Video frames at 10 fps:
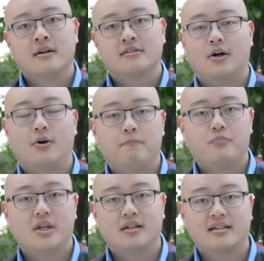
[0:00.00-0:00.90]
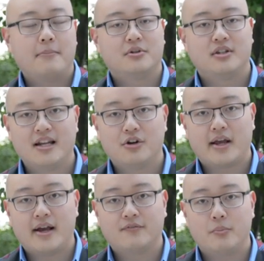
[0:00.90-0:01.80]
So the type of leader
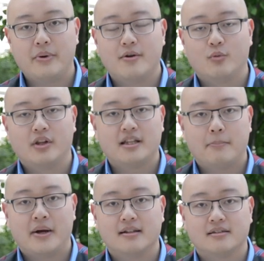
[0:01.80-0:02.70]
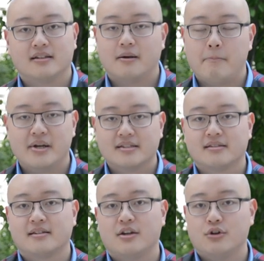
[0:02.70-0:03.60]
that you have to be really depends on the
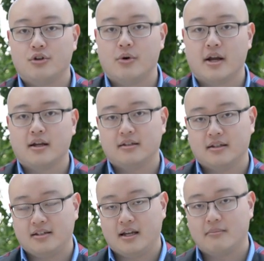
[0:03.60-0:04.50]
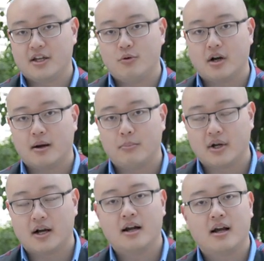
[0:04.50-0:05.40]
business that you're doing, the team that you want to
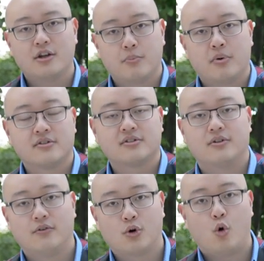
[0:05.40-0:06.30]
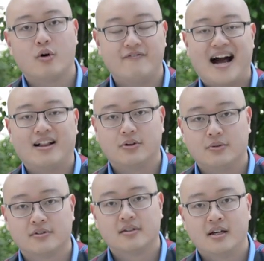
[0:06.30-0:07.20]
bring on, and your personal core
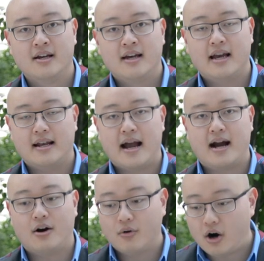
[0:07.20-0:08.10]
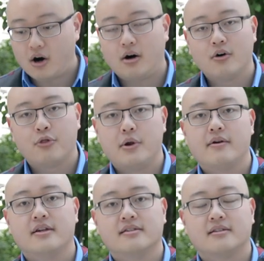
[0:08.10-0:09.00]
values, and how all three
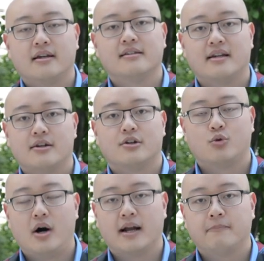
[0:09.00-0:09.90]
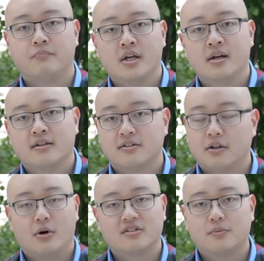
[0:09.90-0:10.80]
of these things intertwine. So
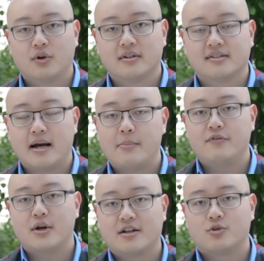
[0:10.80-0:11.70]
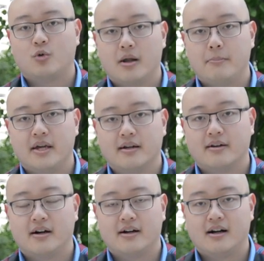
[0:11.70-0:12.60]
the most important step, if you actually want to be
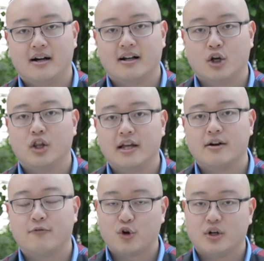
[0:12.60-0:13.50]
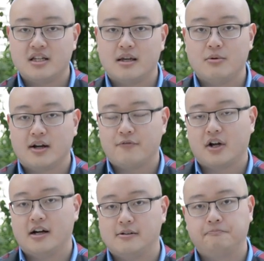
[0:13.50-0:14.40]
a good leader for your team, you got to
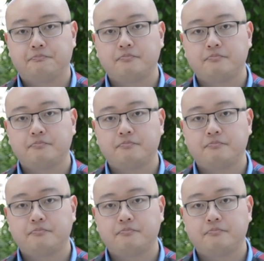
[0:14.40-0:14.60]
figure out